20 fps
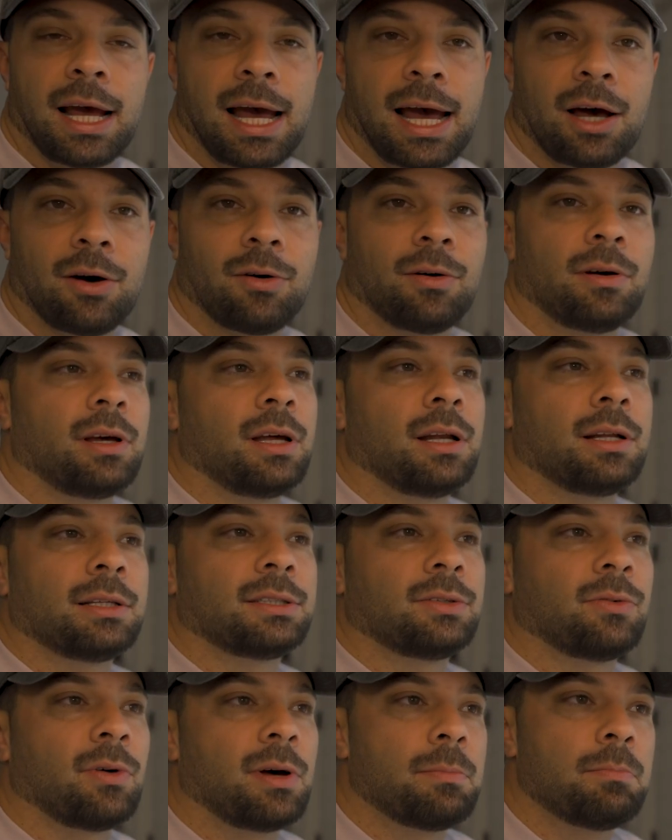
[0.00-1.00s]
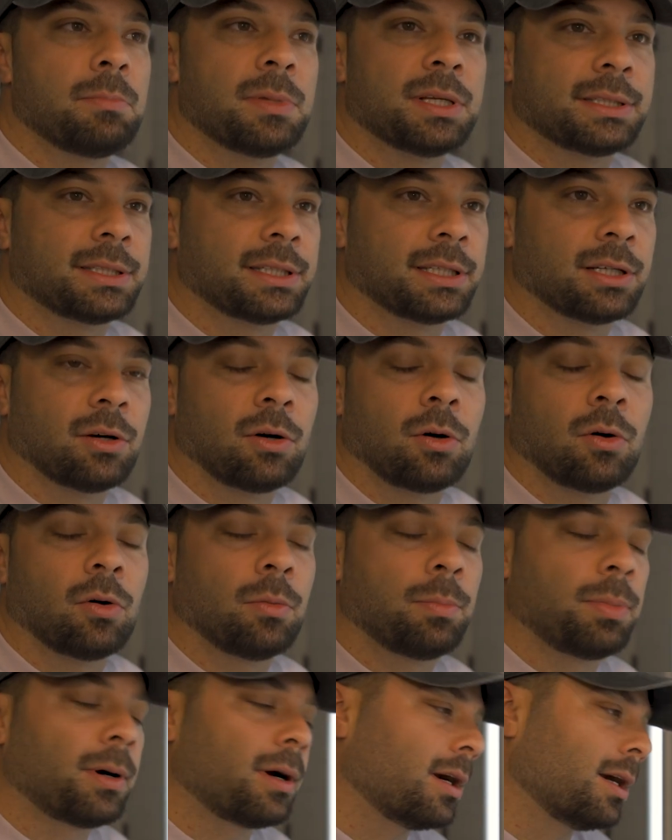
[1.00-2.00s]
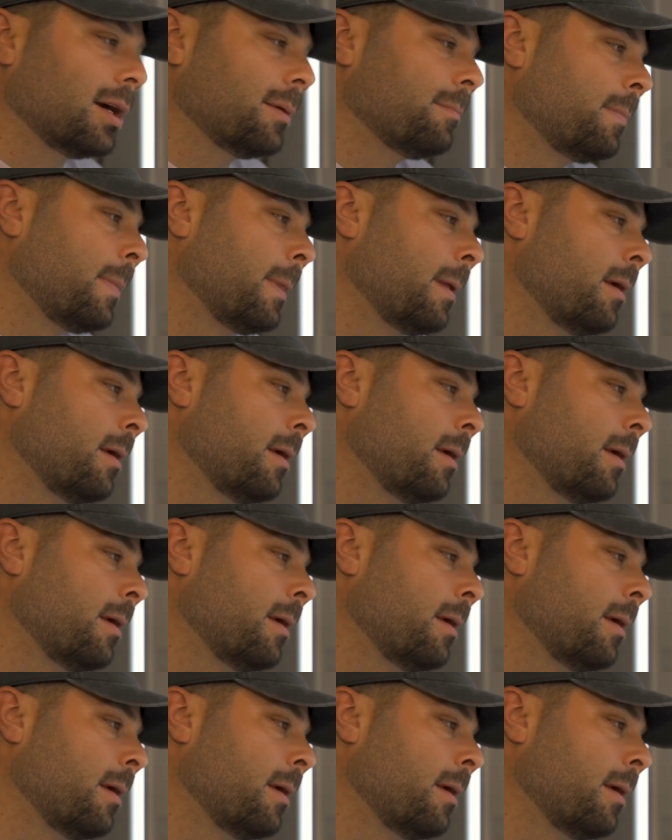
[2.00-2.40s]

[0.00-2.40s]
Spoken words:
out, and so I'm missing a whole part.